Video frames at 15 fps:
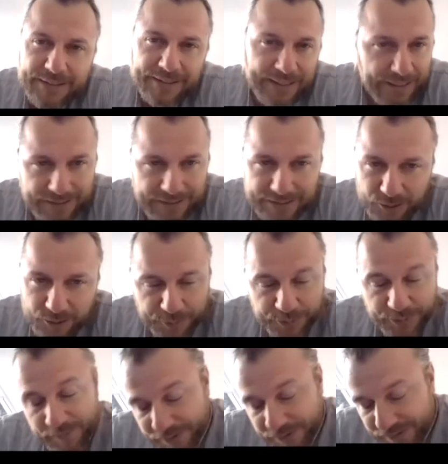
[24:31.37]
And again, these are
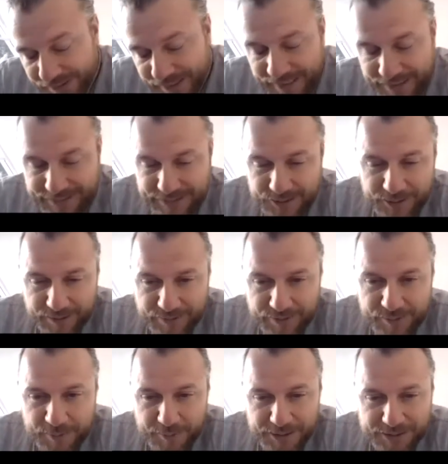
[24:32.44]
preliminary analysis. We
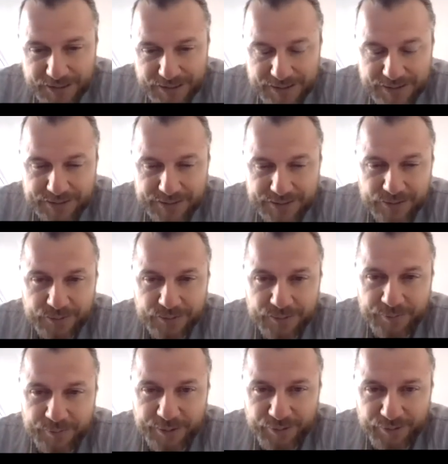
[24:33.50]
haven't published these, so
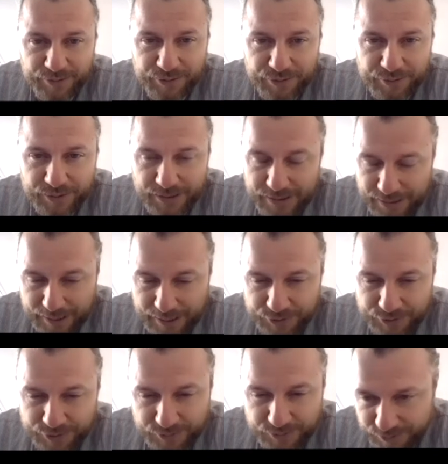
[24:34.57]
peer review, I'm
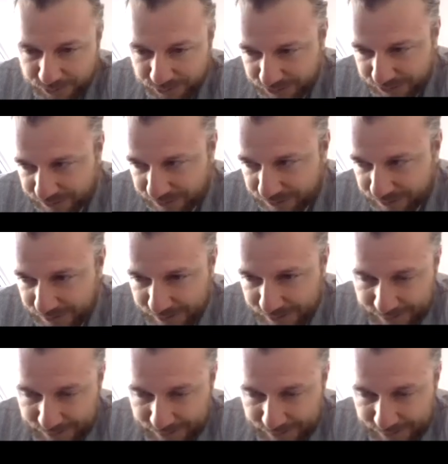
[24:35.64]
sure, will still